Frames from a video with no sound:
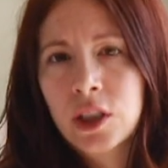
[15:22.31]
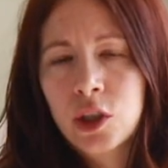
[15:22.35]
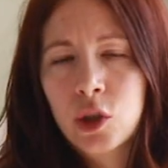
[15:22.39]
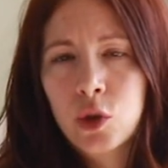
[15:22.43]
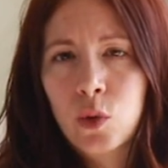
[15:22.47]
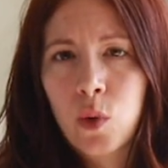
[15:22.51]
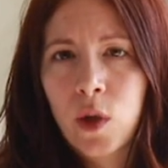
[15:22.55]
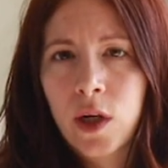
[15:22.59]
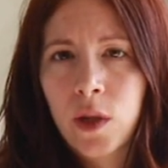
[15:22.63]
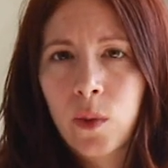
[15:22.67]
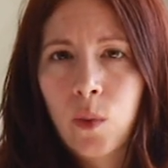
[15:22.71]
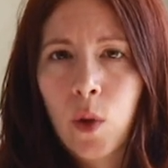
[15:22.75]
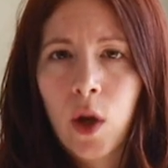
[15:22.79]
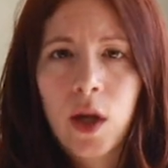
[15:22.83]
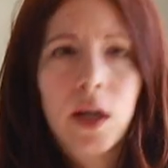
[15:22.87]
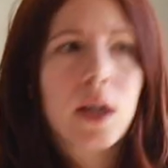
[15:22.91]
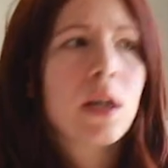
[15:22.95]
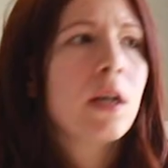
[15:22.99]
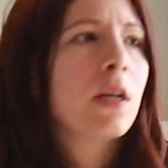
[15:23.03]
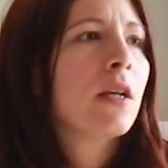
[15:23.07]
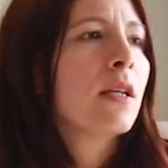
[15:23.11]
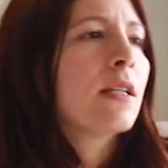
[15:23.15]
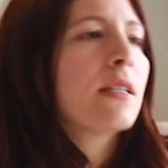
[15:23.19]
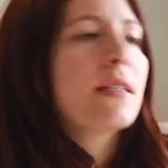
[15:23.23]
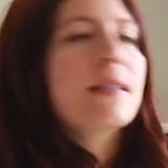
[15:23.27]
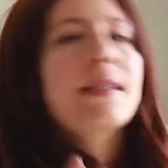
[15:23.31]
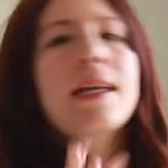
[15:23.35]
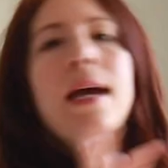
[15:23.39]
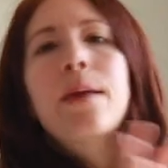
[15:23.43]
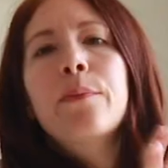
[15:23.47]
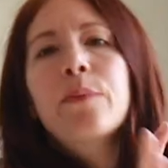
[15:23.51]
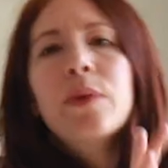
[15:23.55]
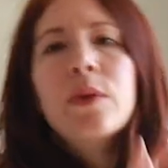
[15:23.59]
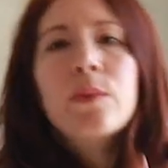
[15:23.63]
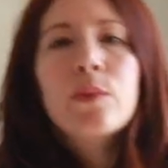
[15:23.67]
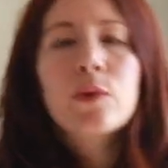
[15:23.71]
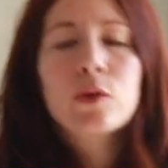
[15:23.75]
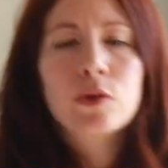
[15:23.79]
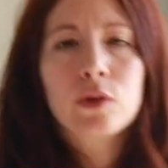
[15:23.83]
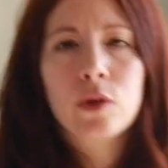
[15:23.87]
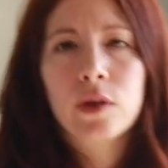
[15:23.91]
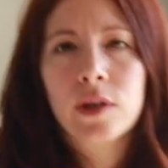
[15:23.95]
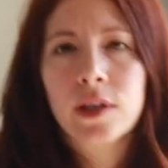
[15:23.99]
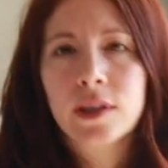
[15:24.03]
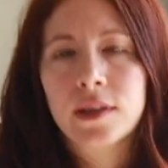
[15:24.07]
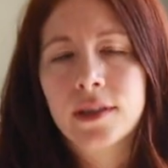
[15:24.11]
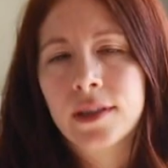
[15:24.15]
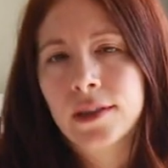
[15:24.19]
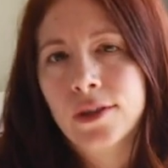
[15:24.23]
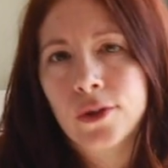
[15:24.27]
6:21, 10 people start
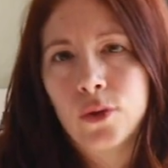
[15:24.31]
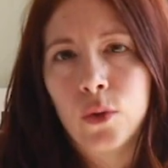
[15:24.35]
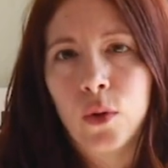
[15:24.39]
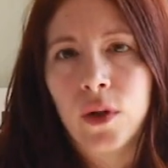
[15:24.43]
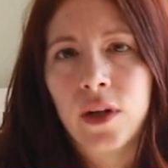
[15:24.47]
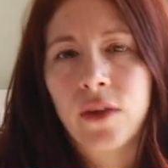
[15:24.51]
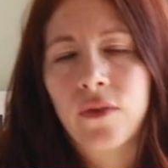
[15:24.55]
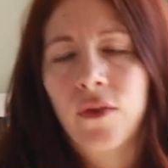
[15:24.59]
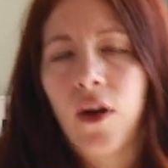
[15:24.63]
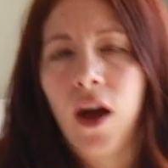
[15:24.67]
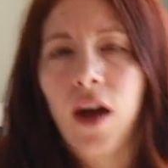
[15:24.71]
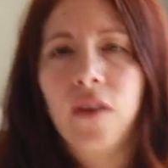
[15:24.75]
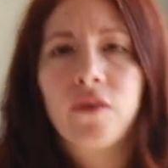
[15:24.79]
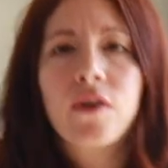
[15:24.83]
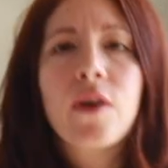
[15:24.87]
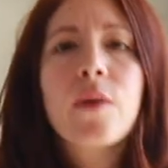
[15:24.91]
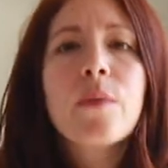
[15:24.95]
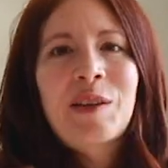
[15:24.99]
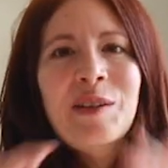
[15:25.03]
at 6:25.